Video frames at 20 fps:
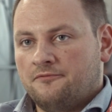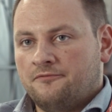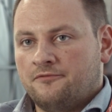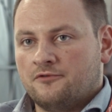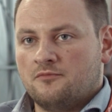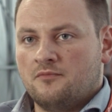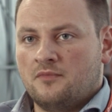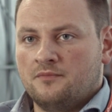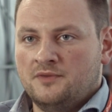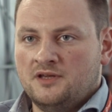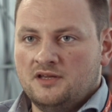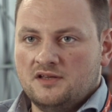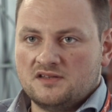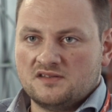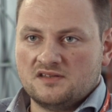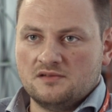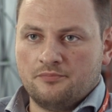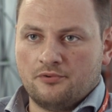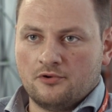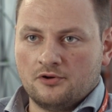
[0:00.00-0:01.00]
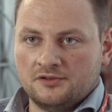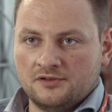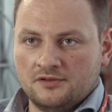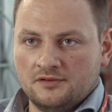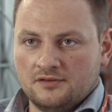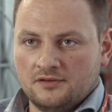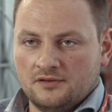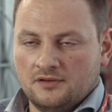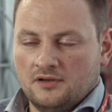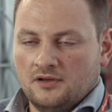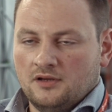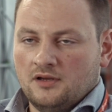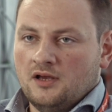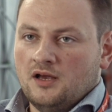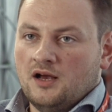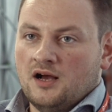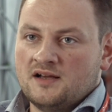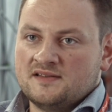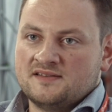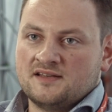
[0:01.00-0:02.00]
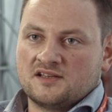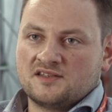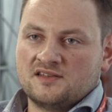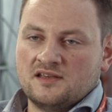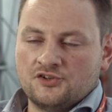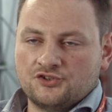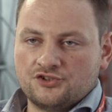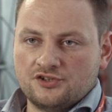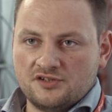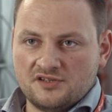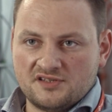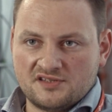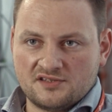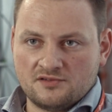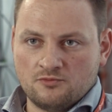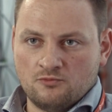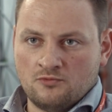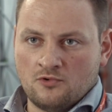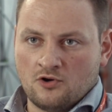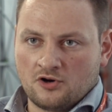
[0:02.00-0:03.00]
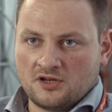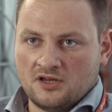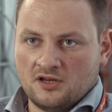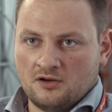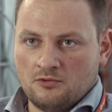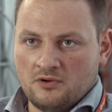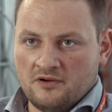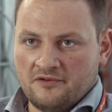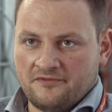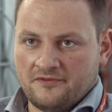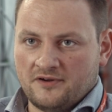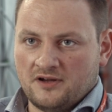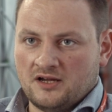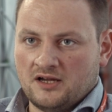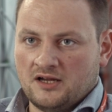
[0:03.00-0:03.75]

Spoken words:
for me it's important as Accenture is working with